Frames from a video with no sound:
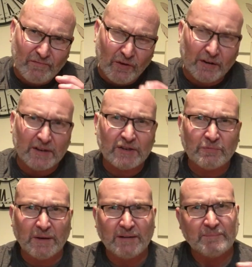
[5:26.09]
very
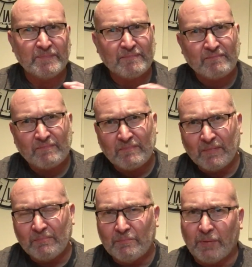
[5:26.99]
sweet
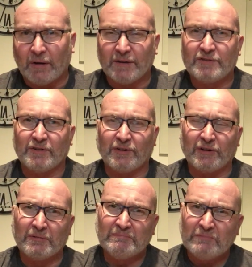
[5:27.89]
barley
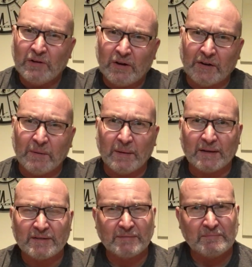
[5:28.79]
sugar honey
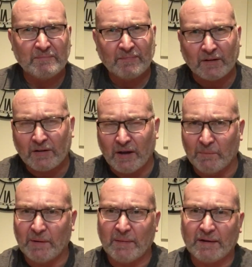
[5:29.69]
mix,
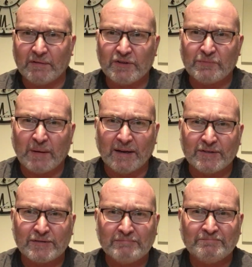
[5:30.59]
complimentary
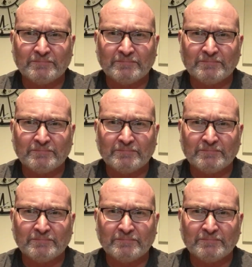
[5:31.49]
spice.